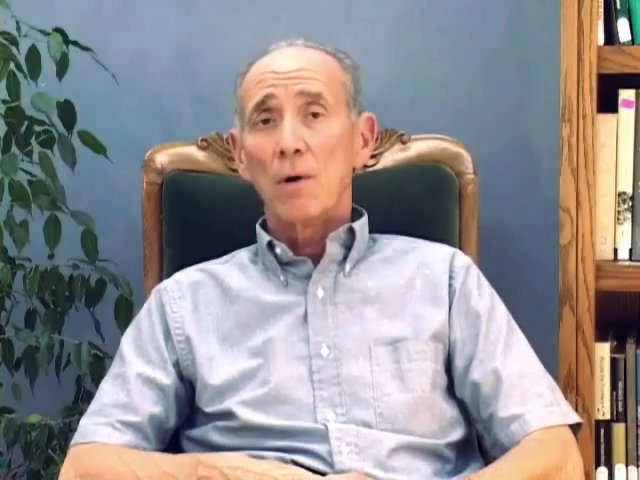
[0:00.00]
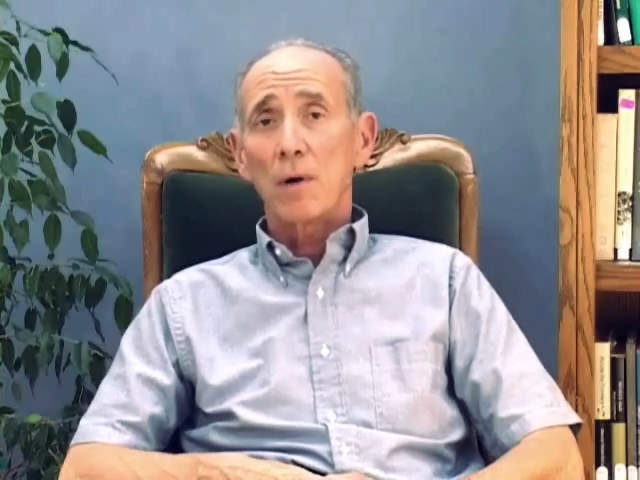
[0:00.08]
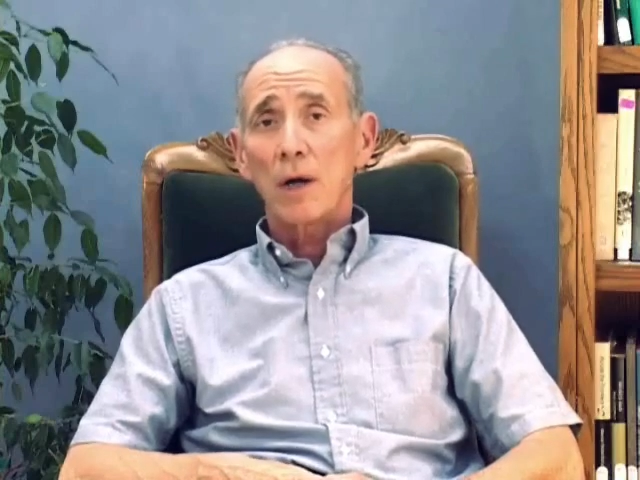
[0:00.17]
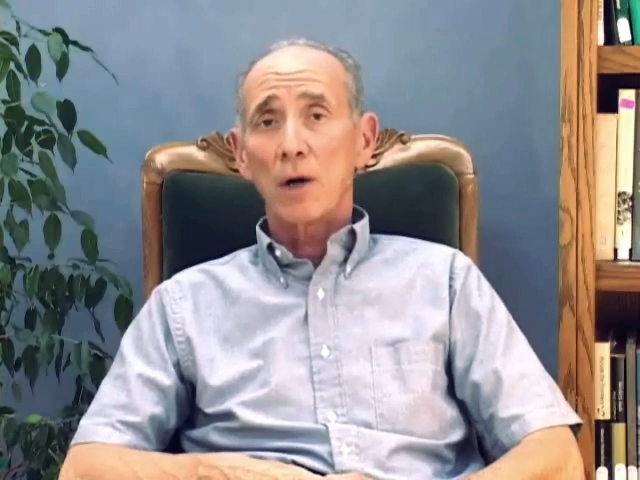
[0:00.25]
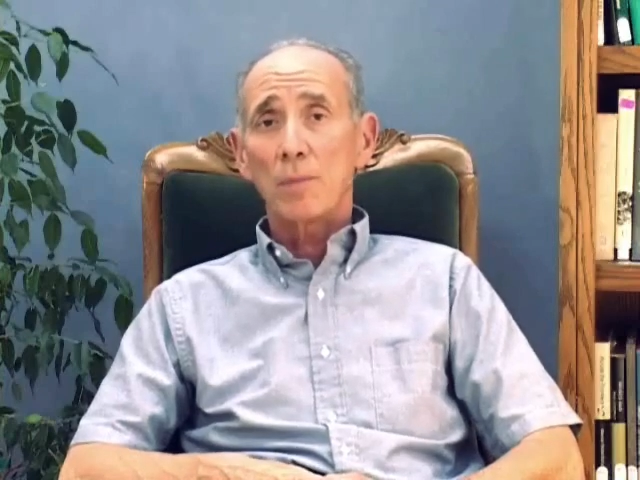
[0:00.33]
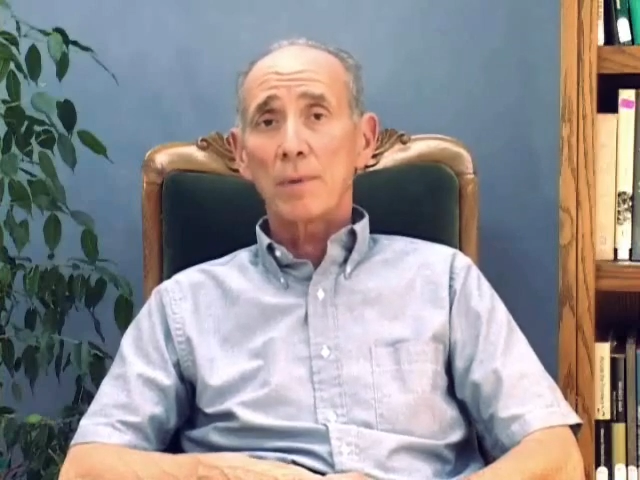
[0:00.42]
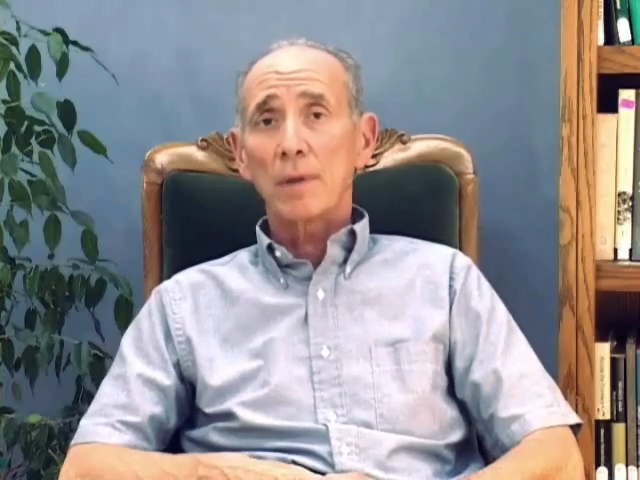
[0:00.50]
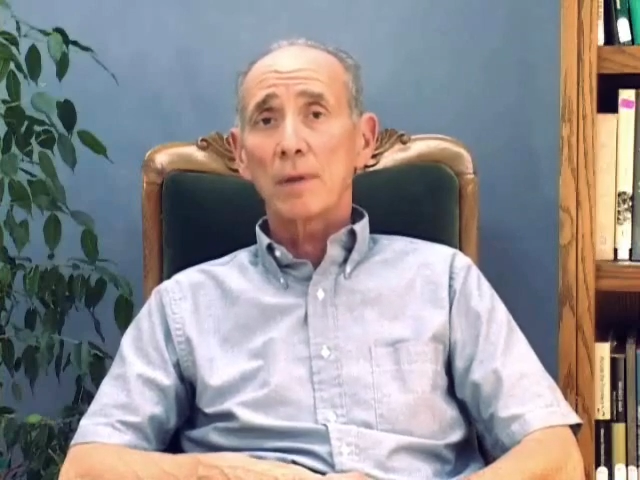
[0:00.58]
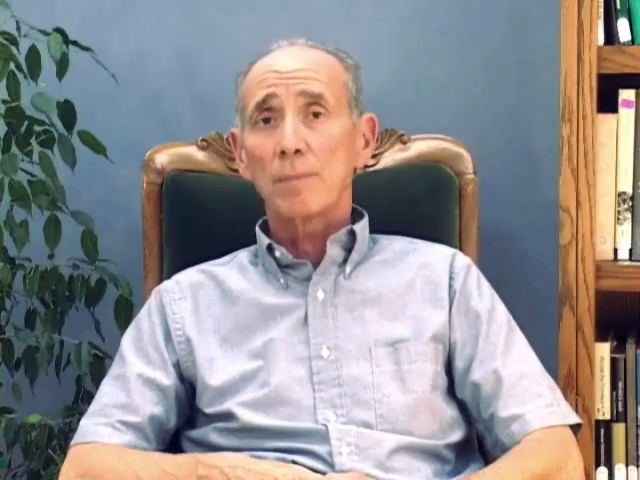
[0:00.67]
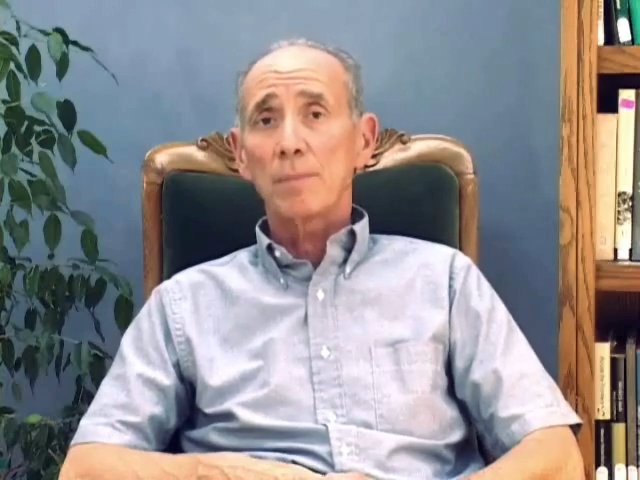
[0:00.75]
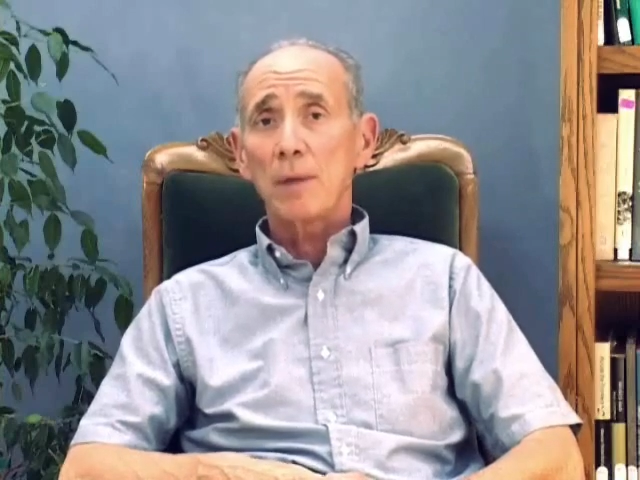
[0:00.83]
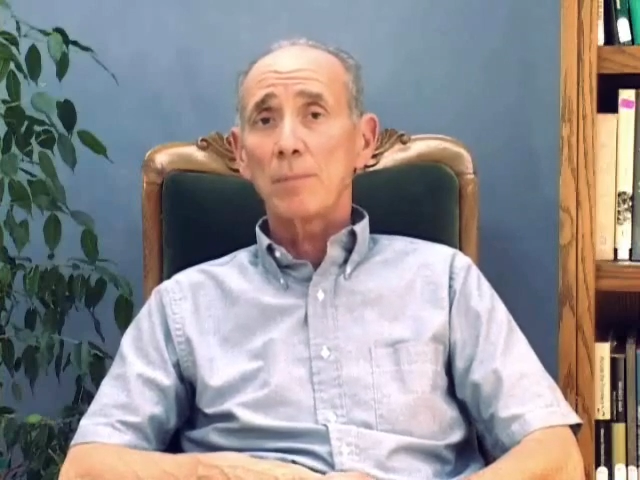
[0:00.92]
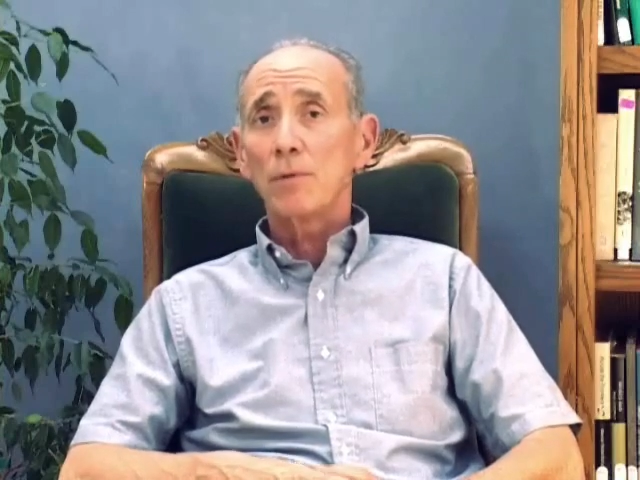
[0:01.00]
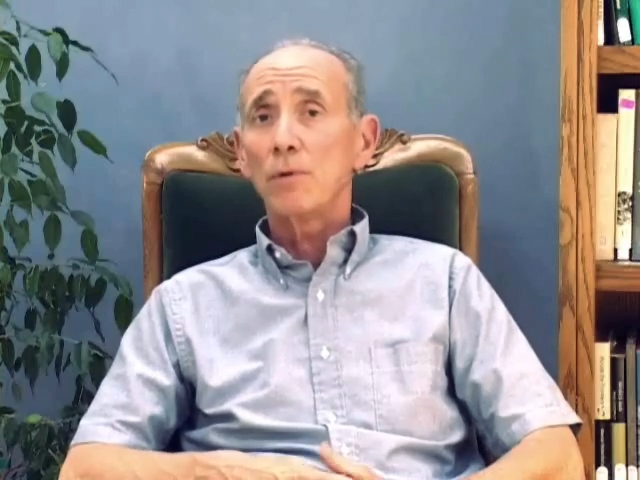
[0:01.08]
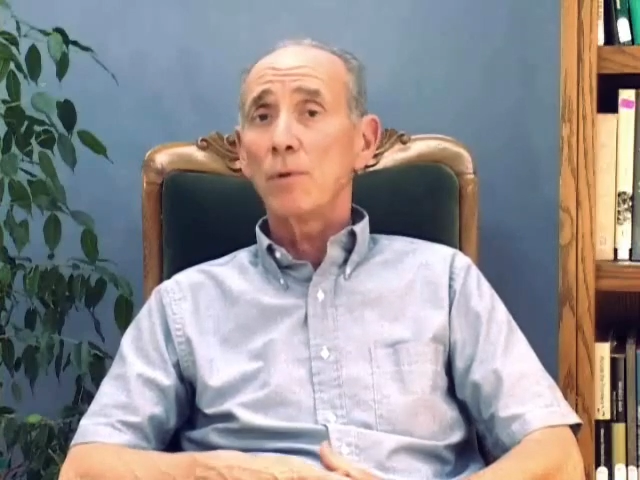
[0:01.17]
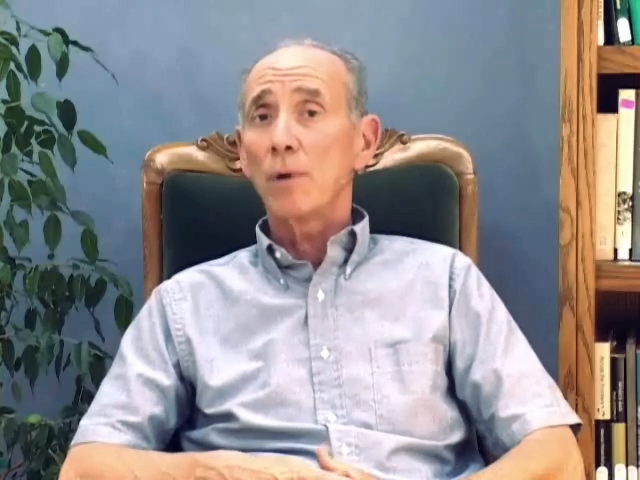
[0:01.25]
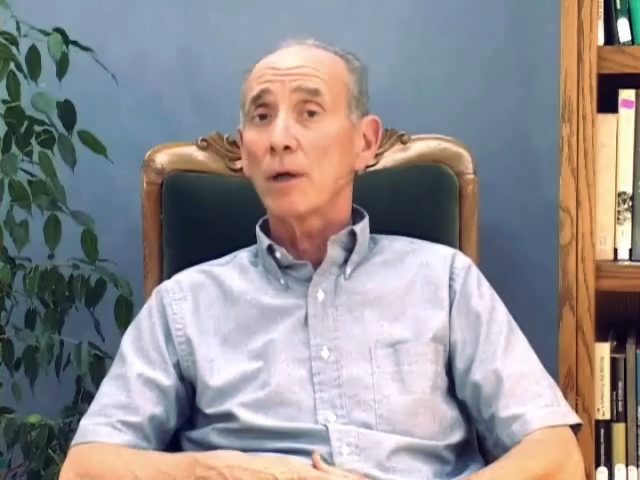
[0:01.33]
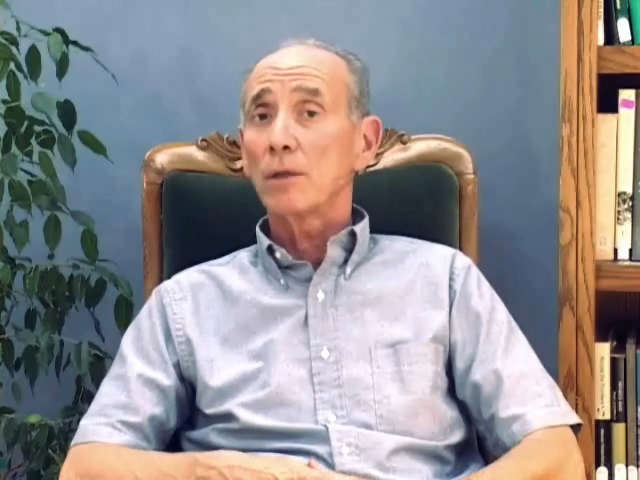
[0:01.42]
or helping people
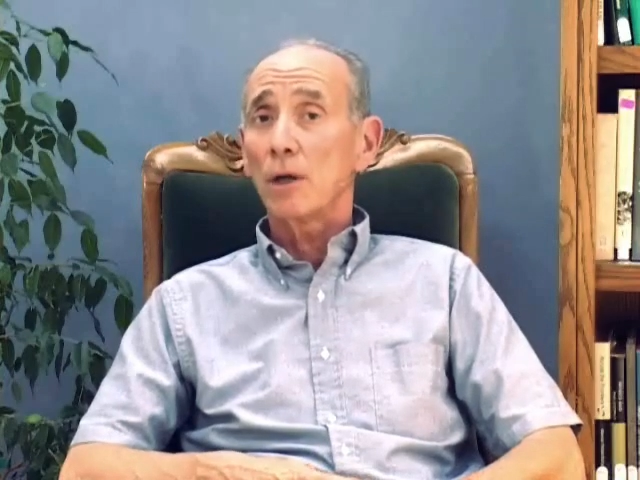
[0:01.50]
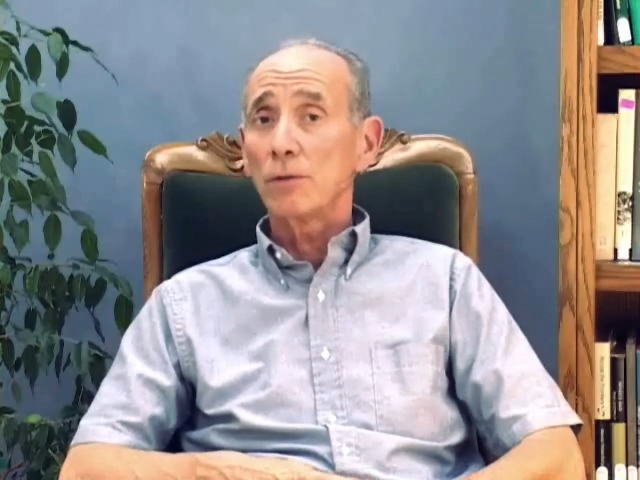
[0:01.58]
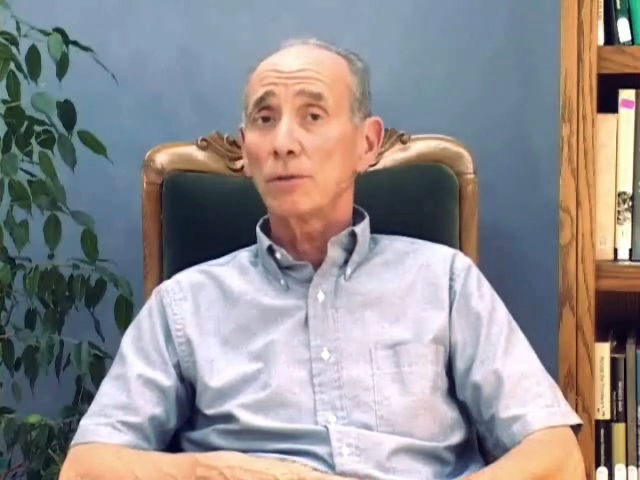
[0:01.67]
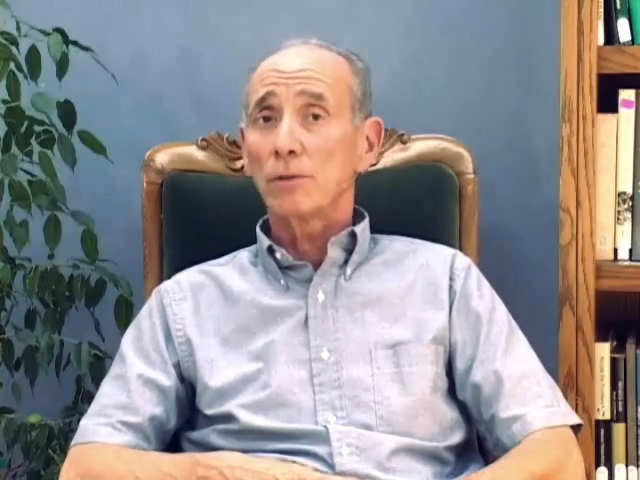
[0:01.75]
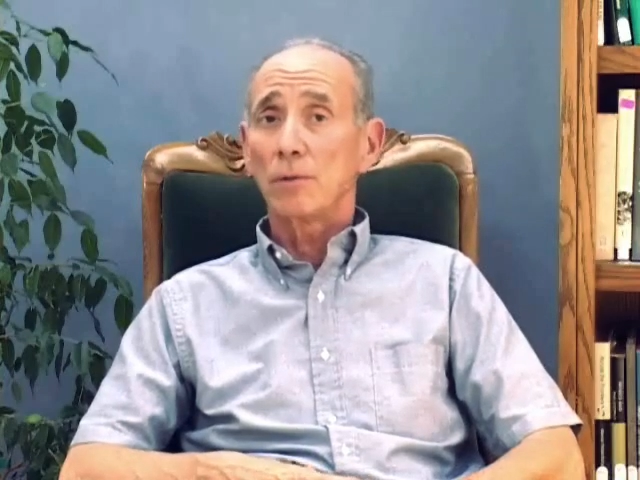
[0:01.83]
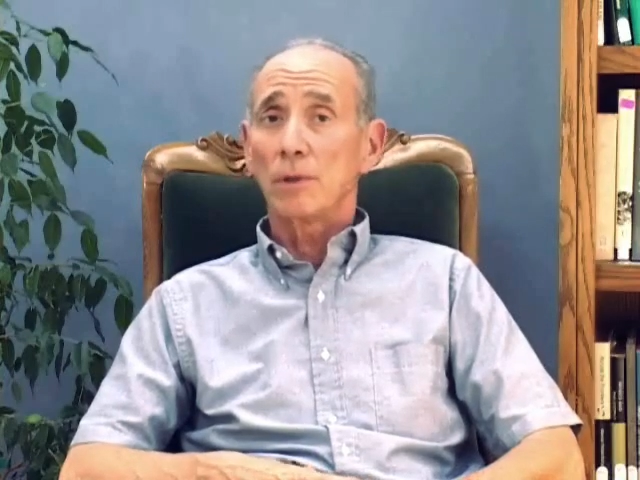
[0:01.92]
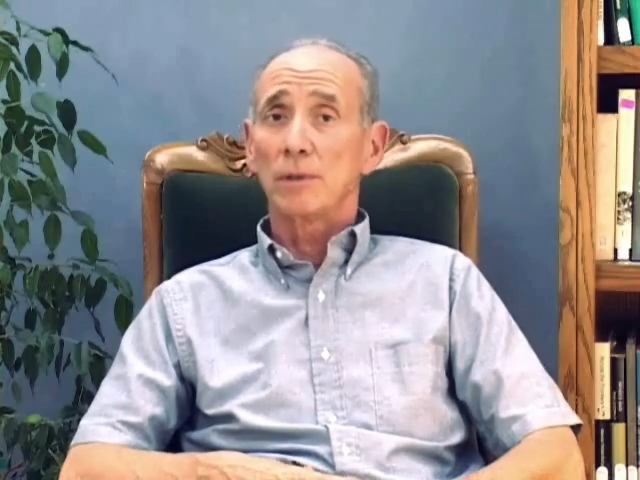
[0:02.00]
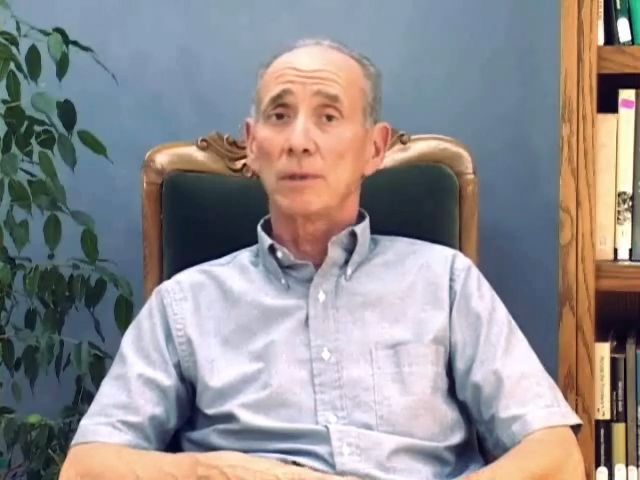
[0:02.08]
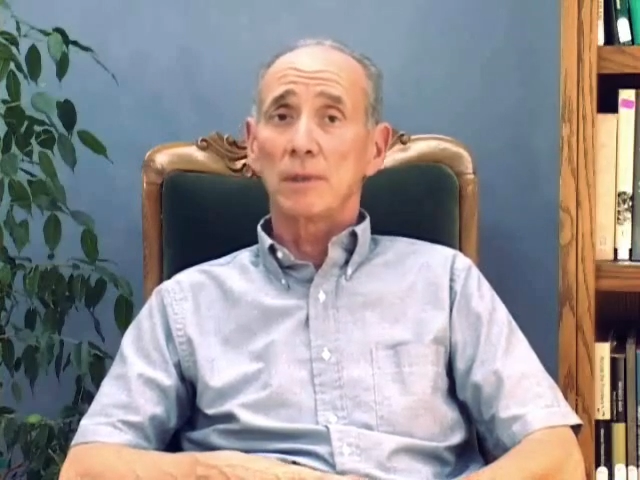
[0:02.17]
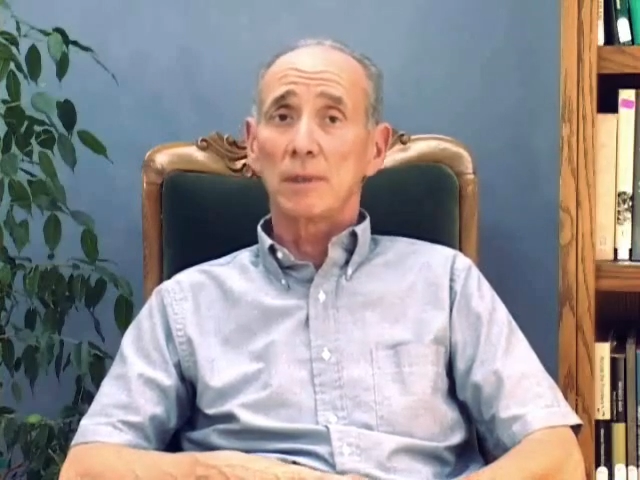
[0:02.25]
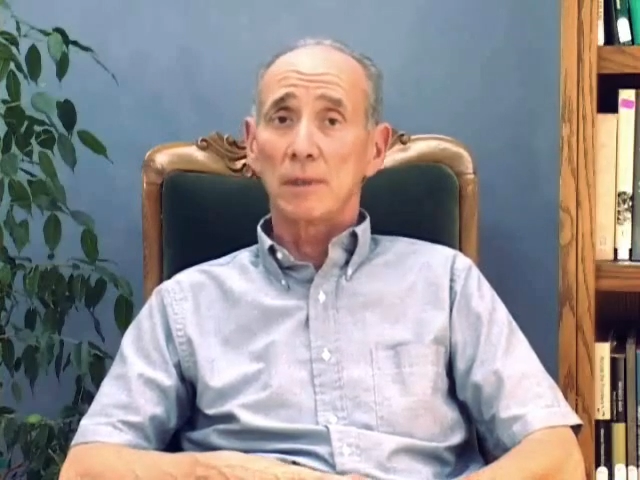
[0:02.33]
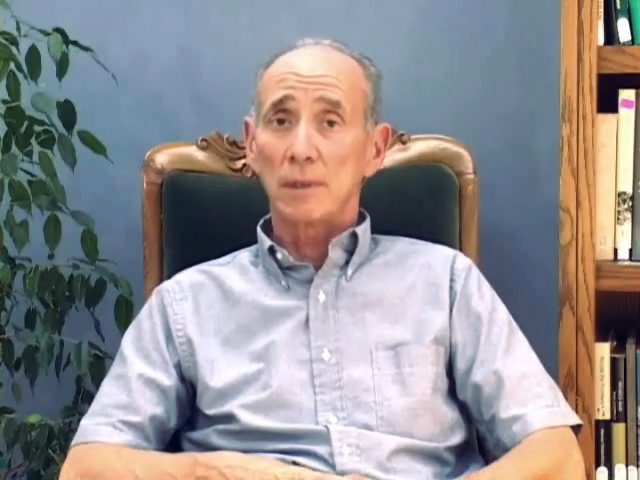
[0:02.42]
who are close to us